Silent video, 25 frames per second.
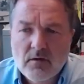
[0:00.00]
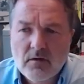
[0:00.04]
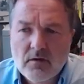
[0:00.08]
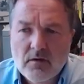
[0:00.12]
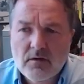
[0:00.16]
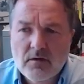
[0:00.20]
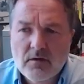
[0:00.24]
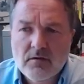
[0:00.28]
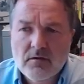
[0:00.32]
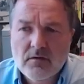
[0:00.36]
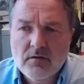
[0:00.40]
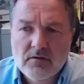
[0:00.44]

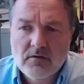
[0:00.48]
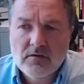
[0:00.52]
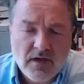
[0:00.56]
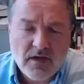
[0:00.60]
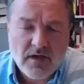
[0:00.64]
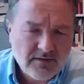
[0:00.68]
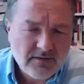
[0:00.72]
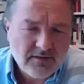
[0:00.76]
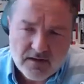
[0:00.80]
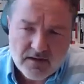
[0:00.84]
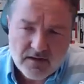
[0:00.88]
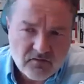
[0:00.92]

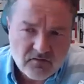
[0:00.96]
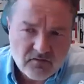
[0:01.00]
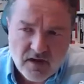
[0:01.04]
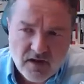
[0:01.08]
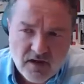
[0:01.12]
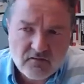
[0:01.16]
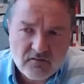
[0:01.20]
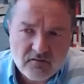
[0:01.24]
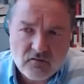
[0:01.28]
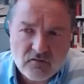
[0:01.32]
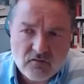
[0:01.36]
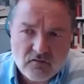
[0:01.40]
That can
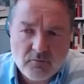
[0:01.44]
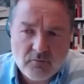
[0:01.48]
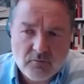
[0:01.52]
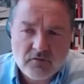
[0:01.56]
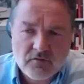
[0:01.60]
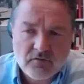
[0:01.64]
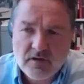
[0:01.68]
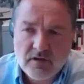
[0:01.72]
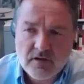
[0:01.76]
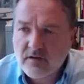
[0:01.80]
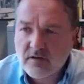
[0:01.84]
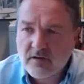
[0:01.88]
change,
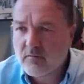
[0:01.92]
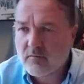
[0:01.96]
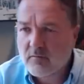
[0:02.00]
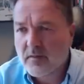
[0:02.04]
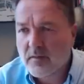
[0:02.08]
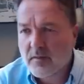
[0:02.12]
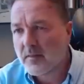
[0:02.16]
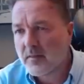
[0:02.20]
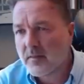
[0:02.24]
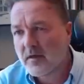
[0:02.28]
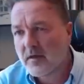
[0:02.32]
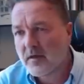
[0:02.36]
obviously, when